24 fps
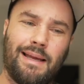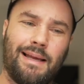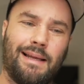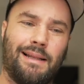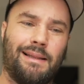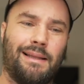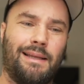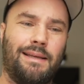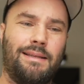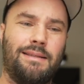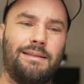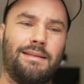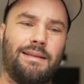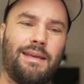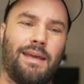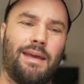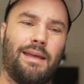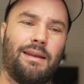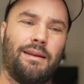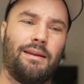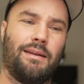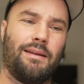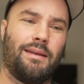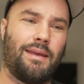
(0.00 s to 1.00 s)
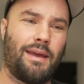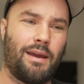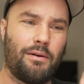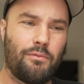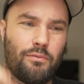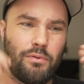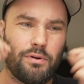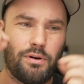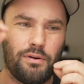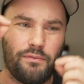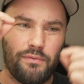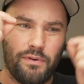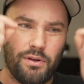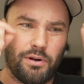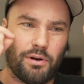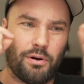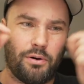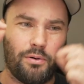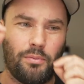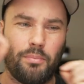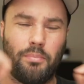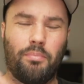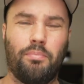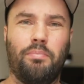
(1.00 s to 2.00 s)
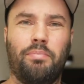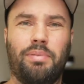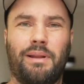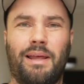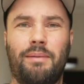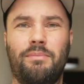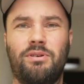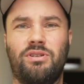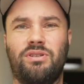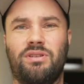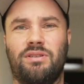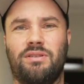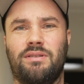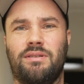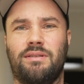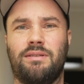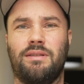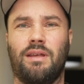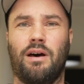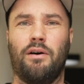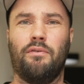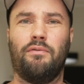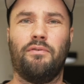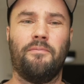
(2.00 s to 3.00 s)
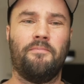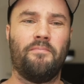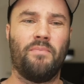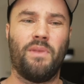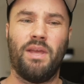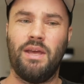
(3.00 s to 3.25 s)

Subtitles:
clean skin, get rid of, you know, blemishes and stuff,